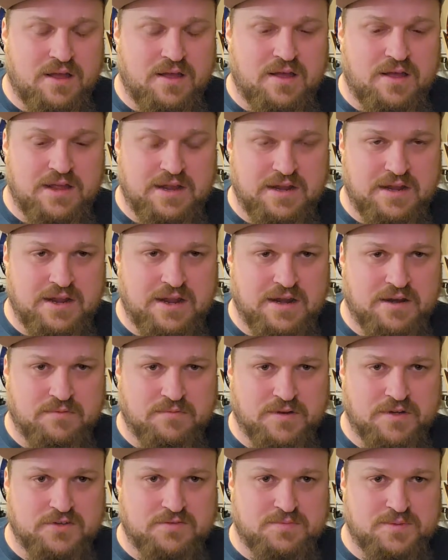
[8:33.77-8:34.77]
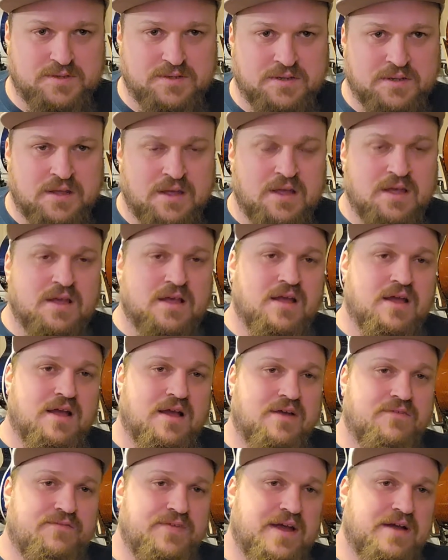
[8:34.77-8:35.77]
Indiana, Richmond.
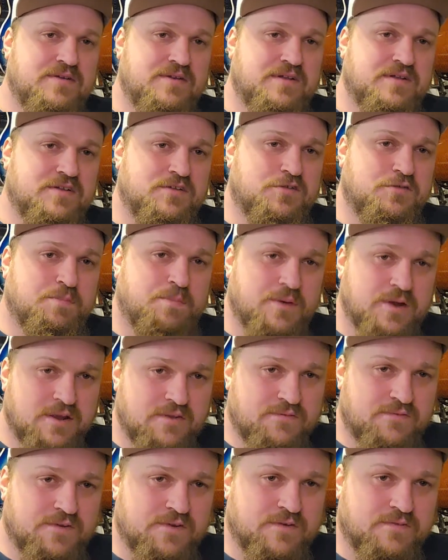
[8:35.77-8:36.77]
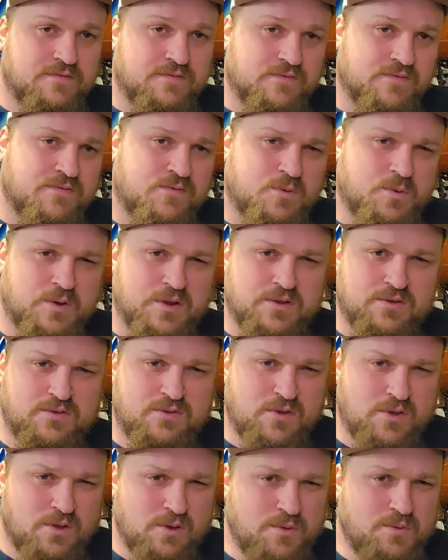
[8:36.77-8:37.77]
I found it in Springfield for $42,
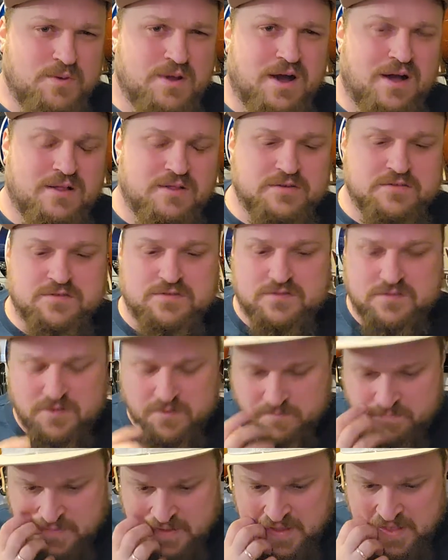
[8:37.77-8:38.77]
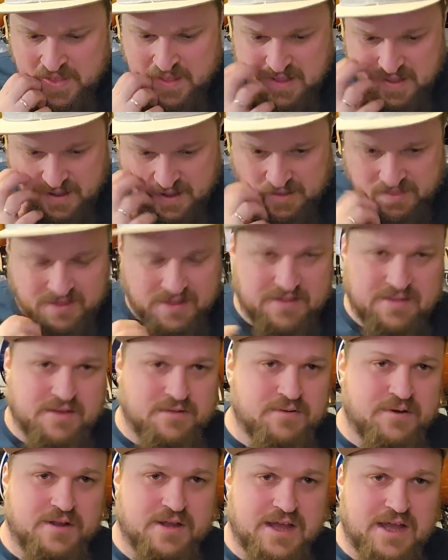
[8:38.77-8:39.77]
so I think they
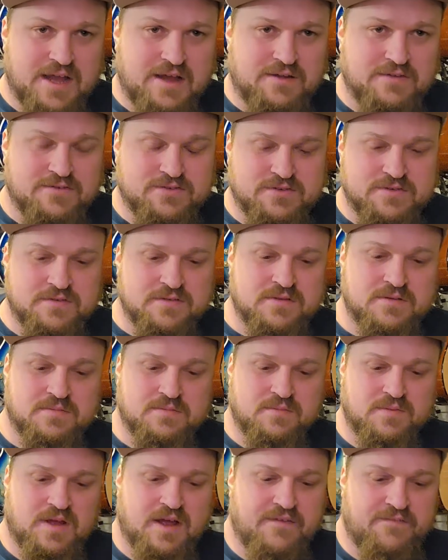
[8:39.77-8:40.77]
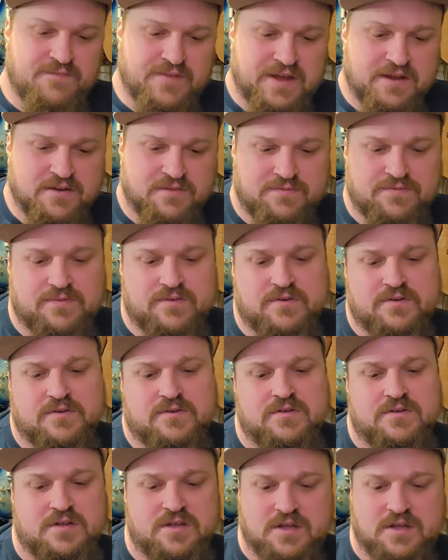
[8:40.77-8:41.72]
were gouging. I found it for